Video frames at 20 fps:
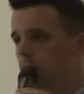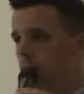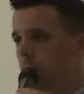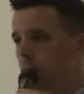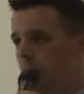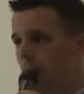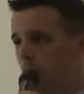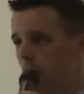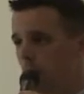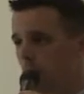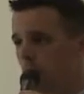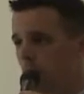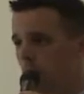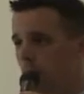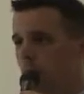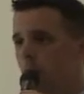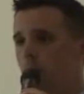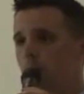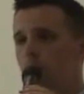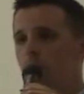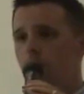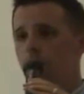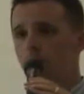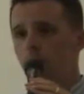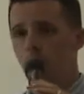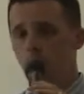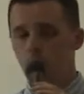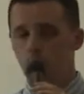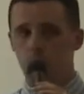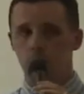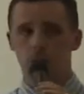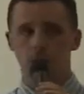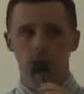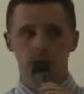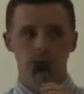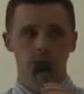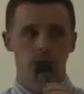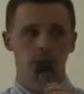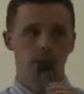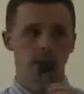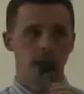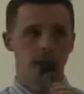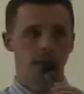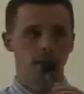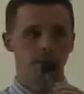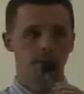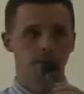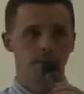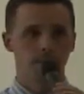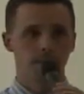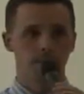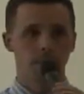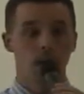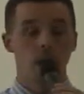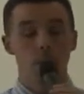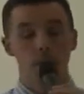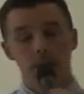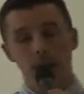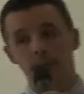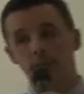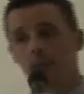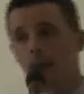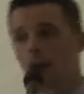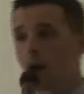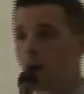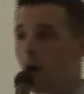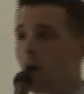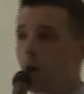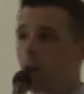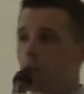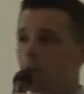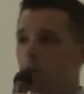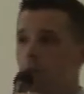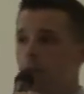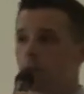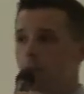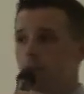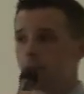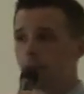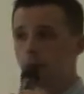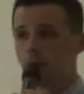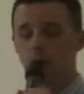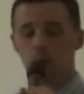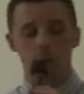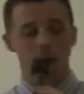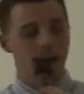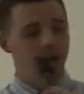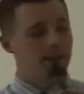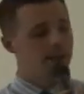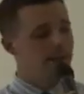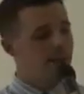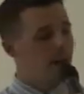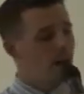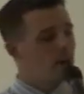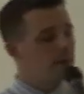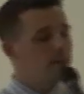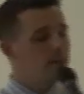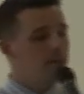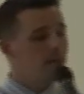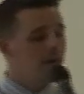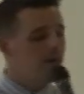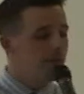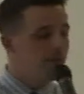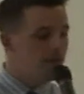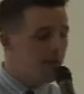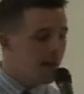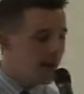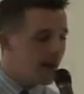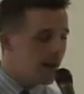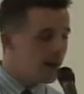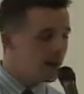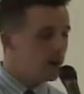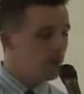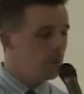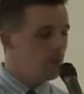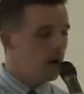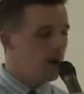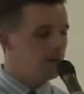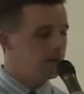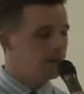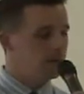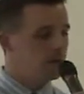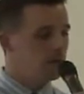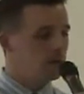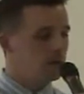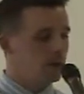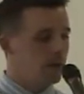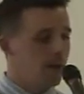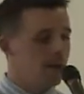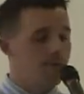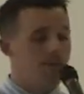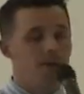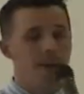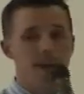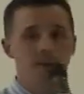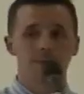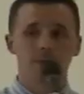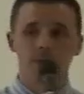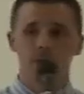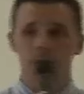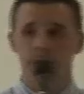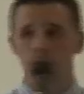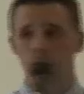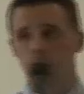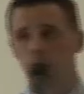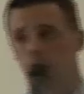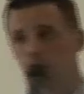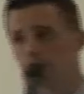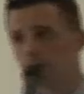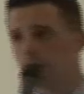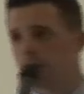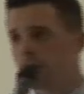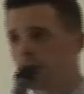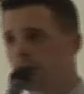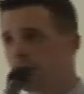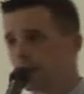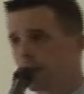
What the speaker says: of power for their own personal gain. But that's not all. Micah tells them they must love faithfulness or mercy.